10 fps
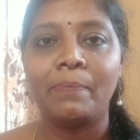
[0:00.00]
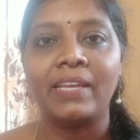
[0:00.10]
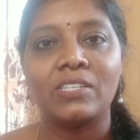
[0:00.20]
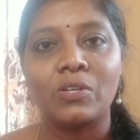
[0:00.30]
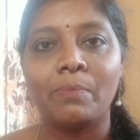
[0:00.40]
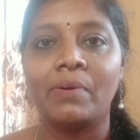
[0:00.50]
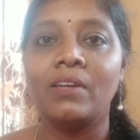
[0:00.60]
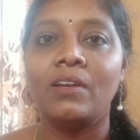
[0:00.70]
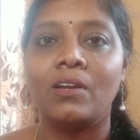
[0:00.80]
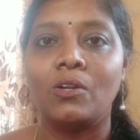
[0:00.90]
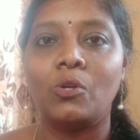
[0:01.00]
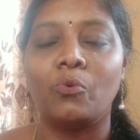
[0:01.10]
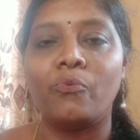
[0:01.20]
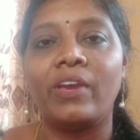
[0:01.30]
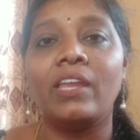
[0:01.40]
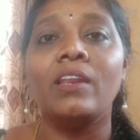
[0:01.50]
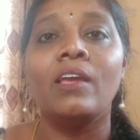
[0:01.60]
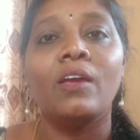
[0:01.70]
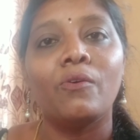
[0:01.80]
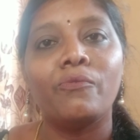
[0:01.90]
page number 2, where
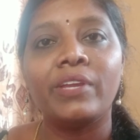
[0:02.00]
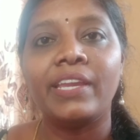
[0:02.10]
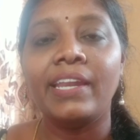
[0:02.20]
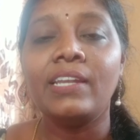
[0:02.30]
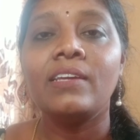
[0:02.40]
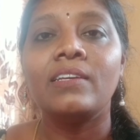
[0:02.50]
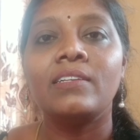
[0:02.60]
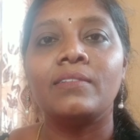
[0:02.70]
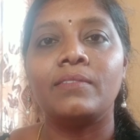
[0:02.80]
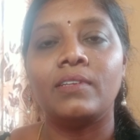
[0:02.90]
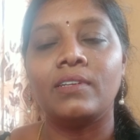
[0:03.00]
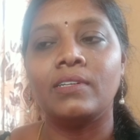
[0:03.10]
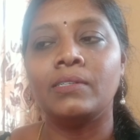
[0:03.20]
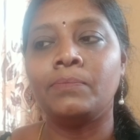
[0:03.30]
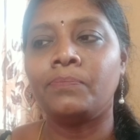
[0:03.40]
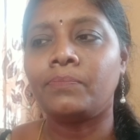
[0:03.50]
we get the